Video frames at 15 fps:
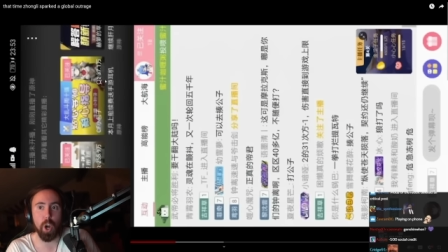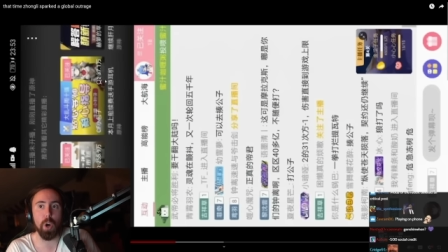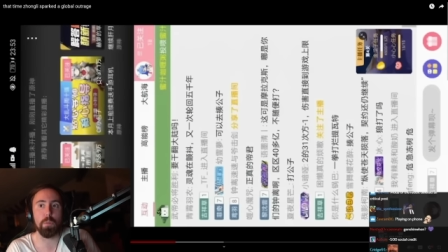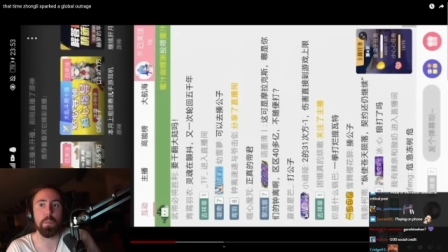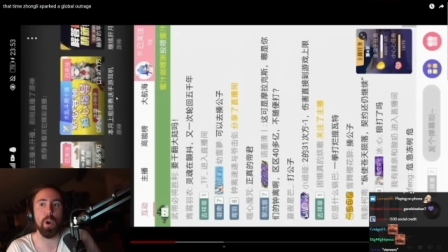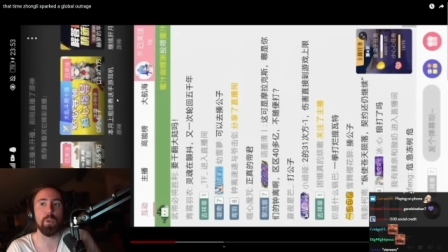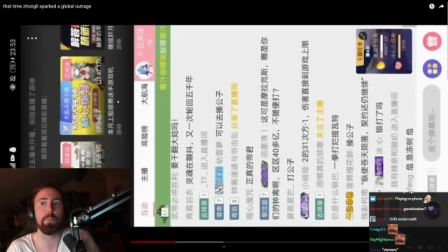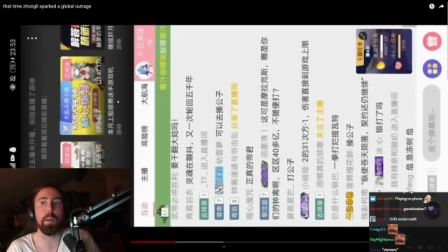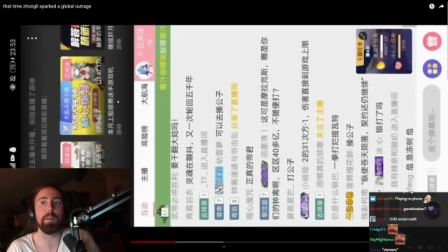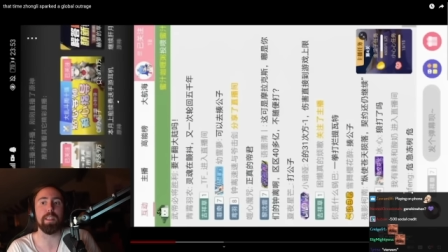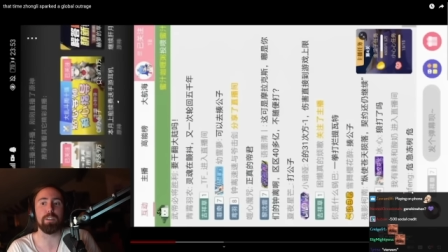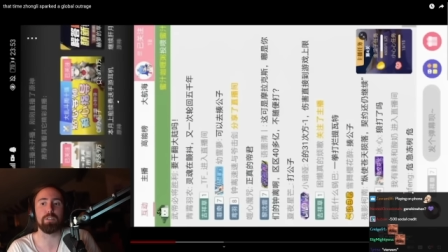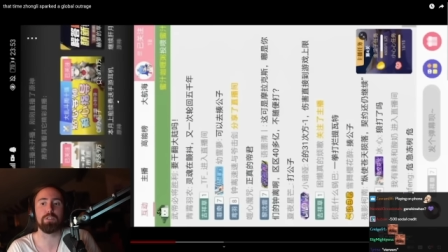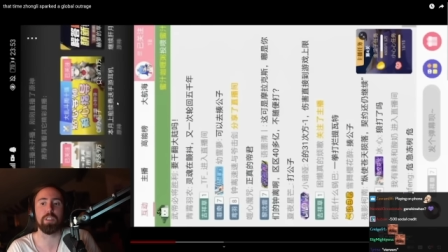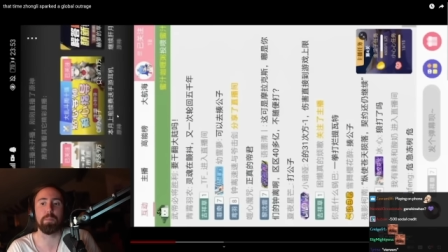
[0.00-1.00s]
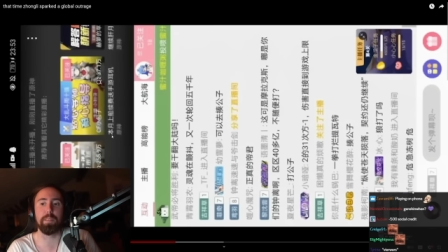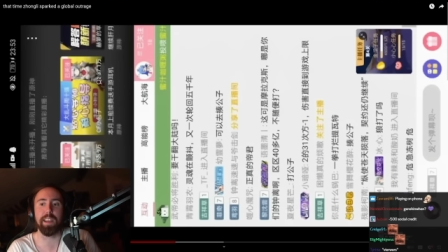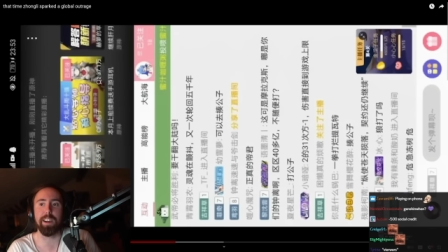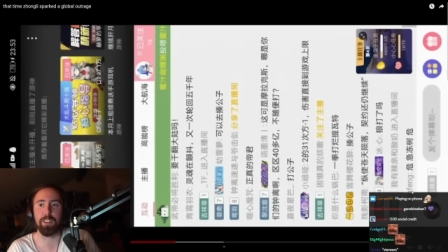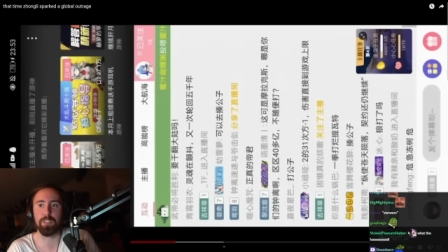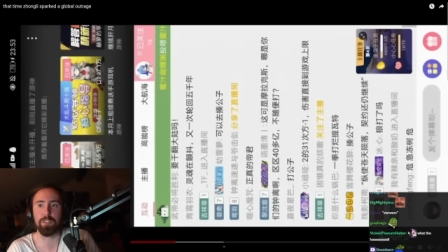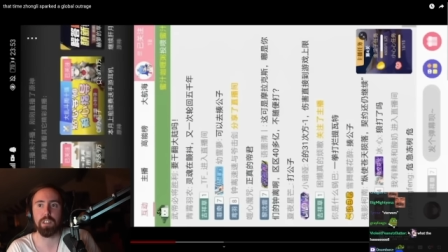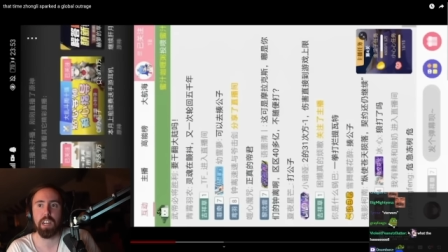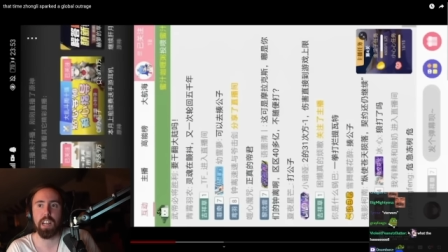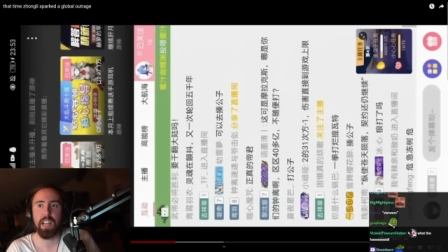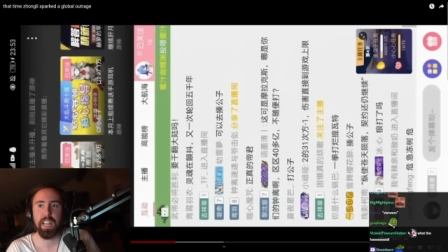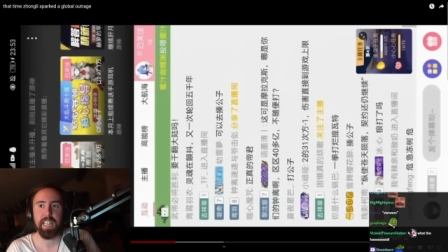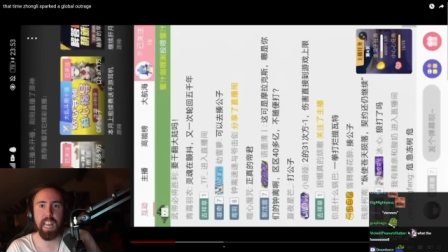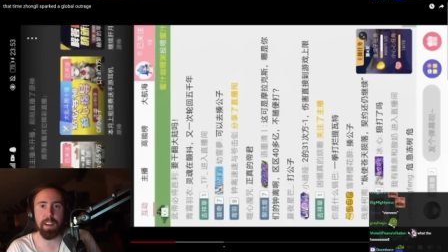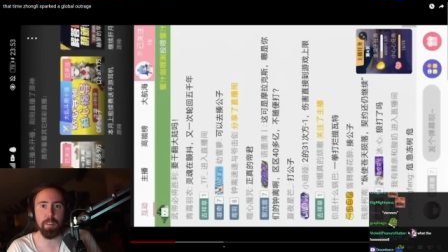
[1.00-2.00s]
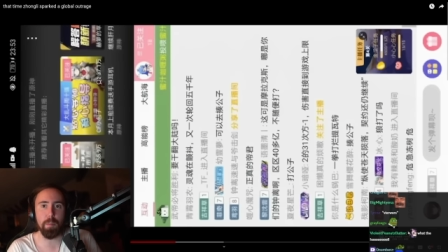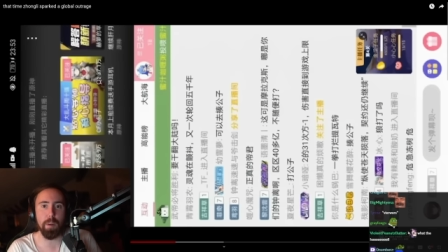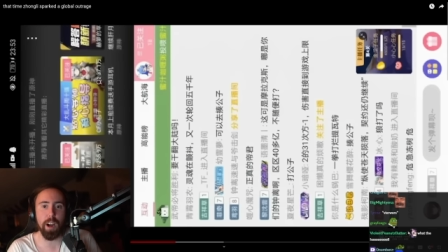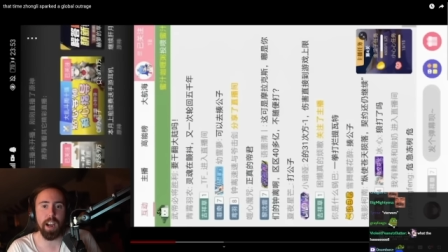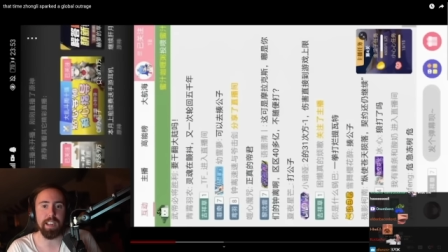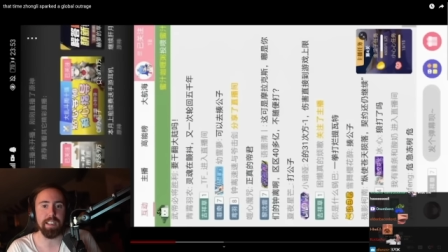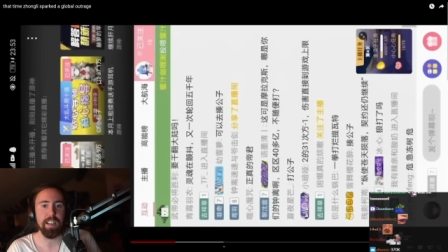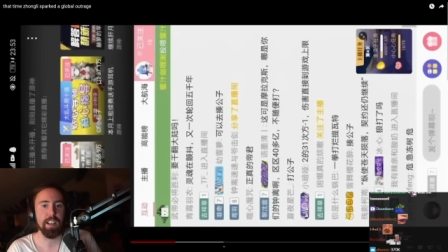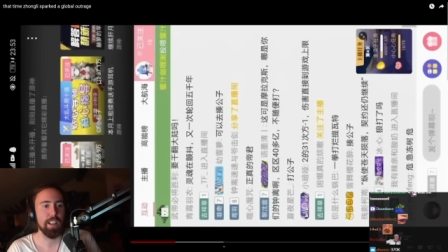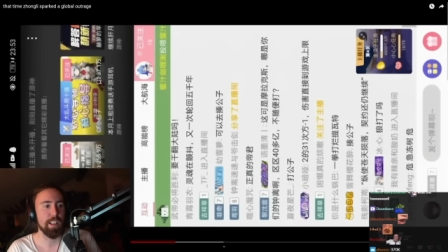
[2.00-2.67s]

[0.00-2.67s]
Oh no, maybe that was something else. Never mind.